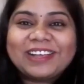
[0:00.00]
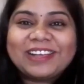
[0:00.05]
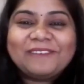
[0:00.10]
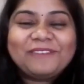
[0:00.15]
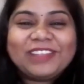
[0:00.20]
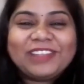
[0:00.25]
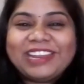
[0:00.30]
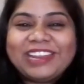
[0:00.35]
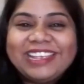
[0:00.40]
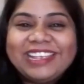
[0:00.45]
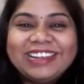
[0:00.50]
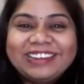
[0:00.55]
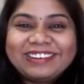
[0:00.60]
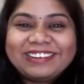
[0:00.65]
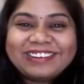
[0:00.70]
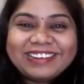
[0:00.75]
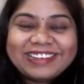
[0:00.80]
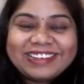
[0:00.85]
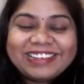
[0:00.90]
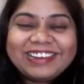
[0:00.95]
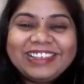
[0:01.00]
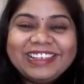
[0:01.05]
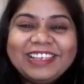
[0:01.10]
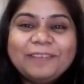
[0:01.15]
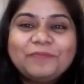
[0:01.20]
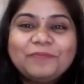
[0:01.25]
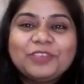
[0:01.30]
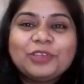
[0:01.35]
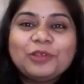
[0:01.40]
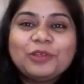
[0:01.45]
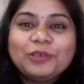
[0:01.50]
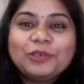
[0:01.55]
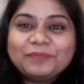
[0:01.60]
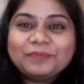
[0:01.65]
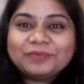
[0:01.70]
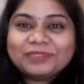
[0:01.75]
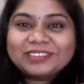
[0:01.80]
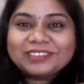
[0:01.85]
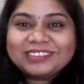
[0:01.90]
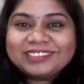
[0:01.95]
complaining, it really
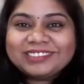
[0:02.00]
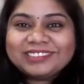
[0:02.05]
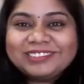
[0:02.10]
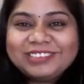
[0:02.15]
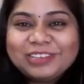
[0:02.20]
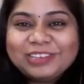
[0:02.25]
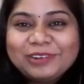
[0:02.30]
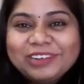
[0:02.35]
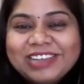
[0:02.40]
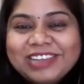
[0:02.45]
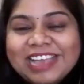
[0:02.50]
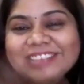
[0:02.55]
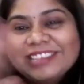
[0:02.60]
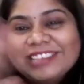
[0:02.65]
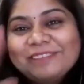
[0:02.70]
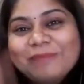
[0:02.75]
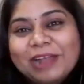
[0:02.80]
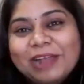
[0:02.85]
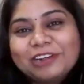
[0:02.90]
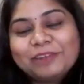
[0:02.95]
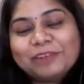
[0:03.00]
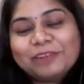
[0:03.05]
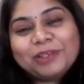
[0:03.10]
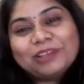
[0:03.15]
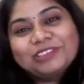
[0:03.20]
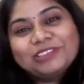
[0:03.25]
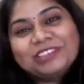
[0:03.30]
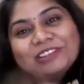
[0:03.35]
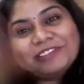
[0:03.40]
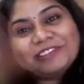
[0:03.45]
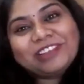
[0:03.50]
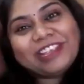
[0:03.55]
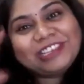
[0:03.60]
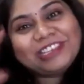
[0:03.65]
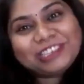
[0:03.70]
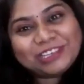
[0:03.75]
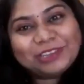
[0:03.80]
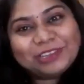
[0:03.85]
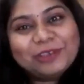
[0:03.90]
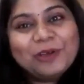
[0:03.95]
doesn't matter, because the
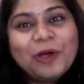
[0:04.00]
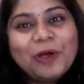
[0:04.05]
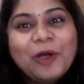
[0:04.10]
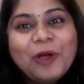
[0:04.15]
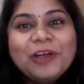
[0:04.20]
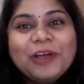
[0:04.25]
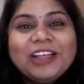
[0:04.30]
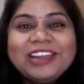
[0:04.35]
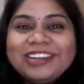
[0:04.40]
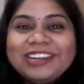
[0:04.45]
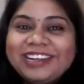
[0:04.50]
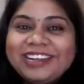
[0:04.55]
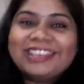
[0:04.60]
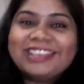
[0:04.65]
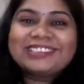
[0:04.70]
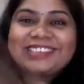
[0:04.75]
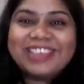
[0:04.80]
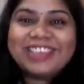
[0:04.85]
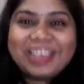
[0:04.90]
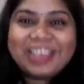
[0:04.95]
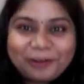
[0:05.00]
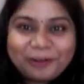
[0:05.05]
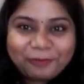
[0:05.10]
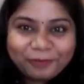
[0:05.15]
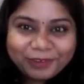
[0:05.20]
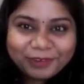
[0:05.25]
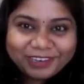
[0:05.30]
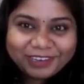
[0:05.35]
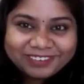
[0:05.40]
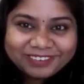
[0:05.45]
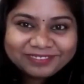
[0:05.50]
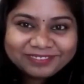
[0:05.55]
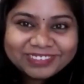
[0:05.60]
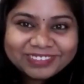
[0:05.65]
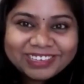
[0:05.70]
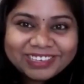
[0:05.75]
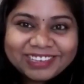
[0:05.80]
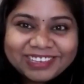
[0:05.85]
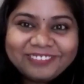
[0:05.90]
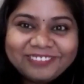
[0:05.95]
ratio takes care of it,
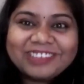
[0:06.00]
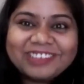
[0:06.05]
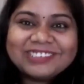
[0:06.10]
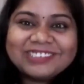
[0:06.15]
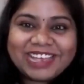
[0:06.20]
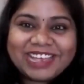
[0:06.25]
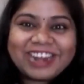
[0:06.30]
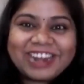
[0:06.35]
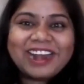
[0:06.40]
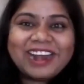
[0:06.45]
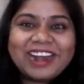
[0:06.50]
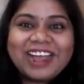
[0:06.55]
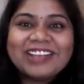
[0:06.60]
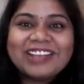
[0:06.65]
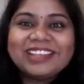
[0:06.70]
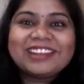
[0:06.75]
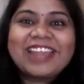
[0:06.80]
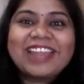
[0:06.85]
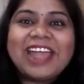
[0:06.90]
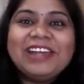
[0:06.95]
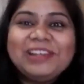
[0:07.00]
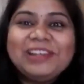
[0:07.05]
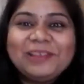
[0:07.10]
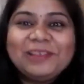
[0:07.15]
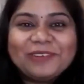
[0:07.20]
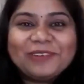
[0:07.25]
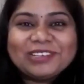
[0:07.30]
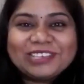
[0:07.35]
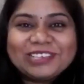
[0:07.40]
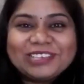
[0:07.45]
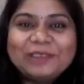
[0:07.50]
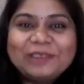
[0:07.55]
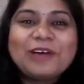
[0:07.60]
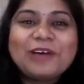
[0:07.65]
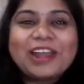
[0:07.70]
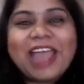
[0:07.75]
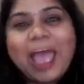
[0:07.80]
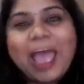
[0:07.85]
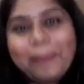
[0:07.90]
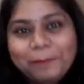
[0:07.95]
because there are other 90%
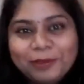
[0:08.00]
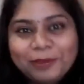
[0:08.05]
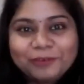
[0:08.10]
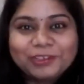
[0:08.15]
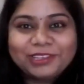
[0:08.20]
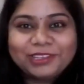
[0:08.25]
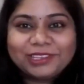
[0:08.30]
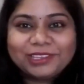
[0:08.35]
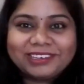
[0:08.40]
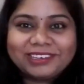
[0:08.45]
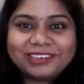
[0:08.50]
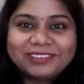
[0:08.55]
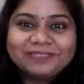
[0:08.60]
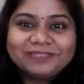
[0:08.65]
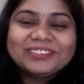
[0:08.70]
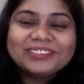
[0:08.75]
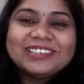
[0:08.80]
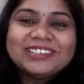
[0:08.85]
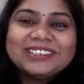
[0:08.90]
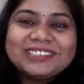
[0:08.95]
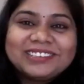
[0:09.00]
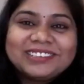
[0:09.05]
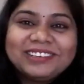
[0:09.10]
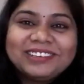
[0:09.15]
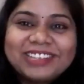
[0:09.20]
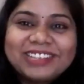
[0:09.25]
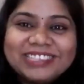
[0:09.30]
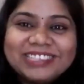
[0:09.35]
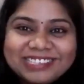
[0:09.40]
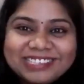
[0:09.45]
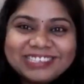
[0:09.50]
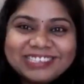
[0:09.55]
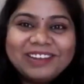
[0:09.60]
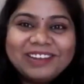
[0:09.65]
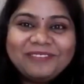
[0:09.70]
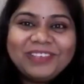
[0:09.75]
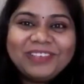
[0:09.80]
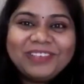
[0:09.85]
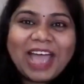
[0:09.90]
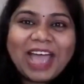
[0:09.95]
who are happy with it. So you can
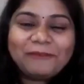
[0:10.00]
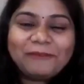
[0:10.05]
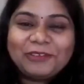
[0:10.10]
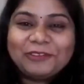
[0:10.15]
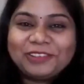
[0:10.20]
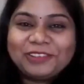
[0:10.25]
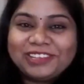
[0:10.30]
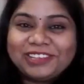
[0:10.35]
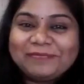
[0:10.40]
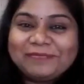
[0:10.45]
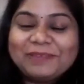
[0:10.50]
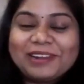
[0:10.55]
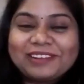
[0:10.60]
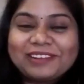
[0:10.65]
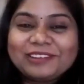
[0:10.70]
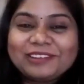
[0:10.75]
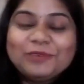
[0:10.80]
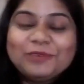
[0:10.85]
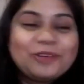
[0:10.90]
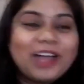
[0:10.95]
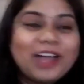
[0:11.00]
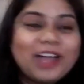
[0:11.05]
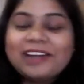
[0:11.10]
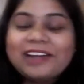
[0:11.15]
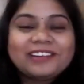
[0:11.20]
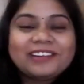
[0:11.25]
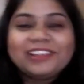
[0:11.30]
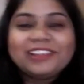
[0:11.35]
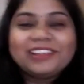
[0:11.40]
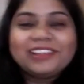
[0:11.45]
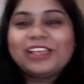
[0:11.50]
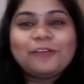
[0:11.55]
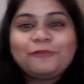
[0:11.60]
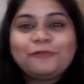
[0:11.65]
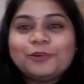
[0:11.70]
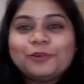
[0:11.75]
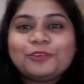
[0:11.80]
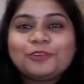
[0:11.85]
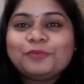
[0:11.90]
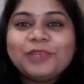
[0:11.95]
still be happy with it, but you can't really
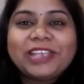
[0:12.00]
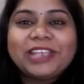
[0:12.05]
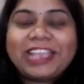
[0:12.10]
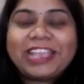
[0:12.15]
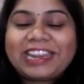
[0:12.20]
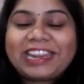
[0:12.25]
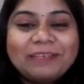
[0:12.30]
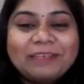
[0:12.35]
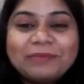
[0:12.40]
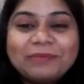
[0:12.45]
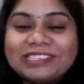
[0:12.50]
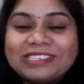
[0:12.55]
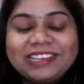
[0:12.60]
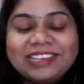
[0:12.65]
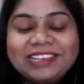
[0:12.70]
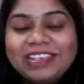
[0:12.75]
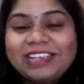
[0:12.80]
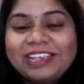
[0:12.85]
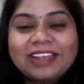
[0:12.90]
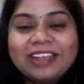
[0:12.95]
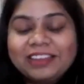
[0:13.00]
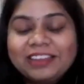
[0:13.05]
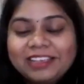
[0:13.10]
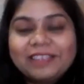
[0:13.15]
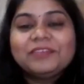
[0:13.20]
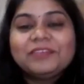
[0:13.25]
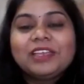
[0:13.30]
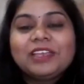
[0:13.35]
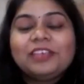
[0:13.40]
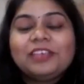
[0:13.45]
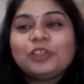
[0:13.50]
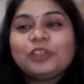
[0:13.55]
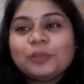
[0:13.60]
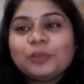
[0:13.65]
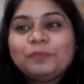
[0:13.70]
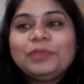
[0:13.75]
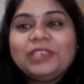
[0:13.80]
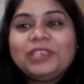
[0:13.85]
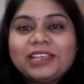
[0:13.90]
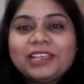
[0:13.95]
afford to make any mistake. And
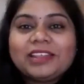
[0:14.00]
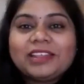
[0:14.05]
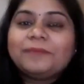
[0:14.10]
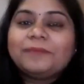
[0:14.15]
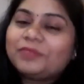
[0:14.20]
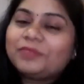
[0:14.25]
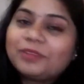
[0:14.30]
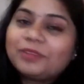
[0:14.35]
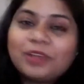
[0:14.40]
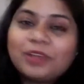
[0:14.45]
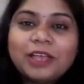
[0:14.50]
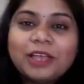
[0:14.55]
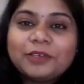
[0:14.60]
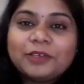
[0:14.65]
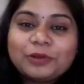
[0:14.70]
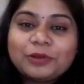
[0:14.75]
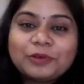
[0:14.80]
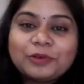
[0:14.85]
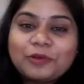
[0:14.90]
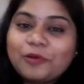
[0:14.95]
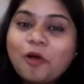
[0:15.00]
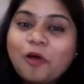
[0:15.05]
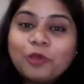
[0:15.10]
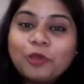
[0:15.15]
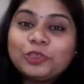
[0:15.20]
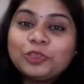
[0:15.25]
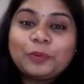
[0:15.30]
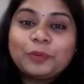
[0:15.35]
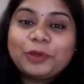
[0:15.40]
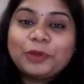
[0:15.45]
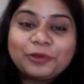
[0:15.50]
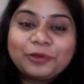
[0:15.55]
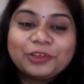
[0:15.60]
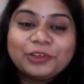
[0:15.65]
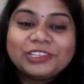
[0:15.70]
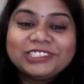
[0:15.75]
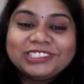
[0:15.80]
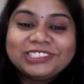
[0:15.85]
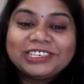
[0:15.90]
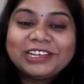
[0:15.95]
being in a
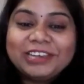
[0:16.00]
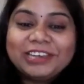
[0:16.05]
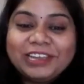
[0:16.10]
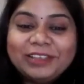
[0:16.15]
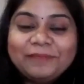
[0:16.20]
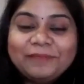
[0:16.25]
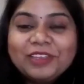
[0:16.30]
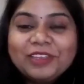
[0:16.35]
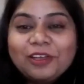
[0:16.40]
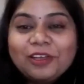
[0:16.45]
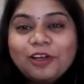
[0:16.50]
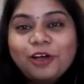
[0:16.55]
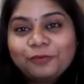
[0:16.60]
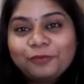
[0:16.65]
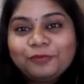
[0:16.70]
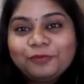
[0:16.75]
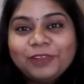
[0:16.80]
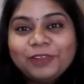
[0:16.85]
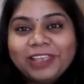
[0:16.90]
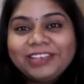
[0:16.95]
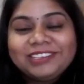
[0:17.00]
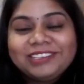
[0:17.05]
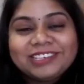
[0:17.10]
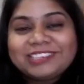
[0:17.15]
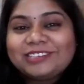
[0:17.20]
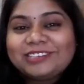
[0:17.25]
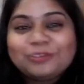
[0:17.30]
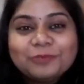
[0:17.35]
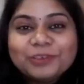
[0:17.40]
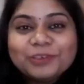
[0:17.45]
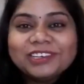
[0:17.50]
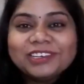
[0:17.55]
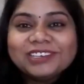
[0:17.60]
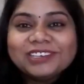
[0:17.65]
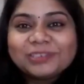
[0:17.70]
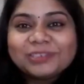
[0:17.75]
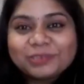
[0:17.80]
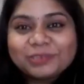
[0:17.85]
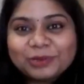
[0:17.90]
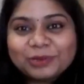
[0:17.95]
entrepreneurial journey of like just 2
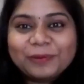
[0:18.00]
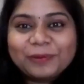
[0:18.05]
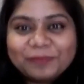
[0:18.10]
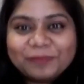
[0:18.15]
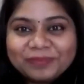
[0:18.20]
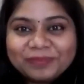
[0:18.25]
years or so,